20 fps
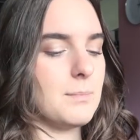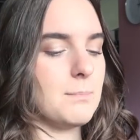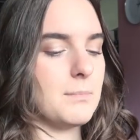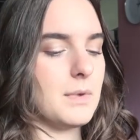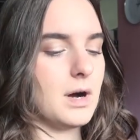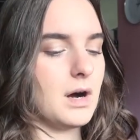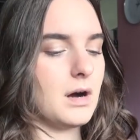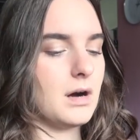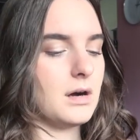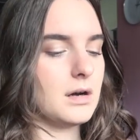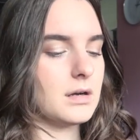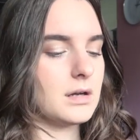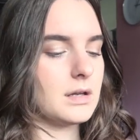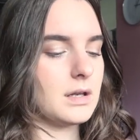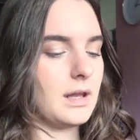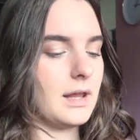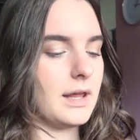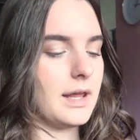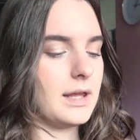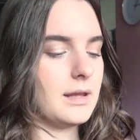
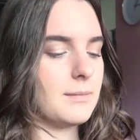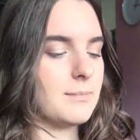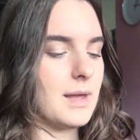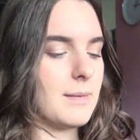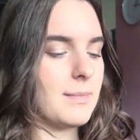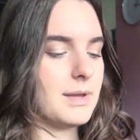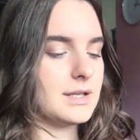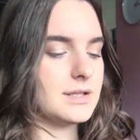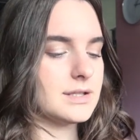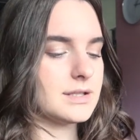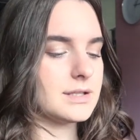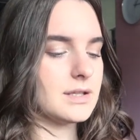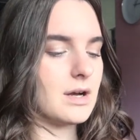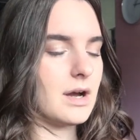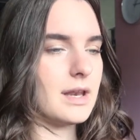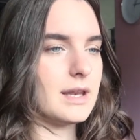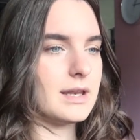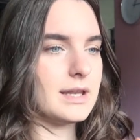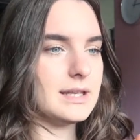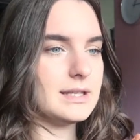Mark like maybe
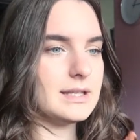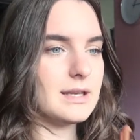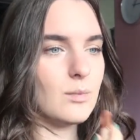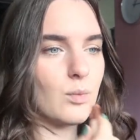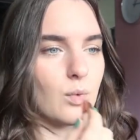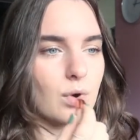decided he didn't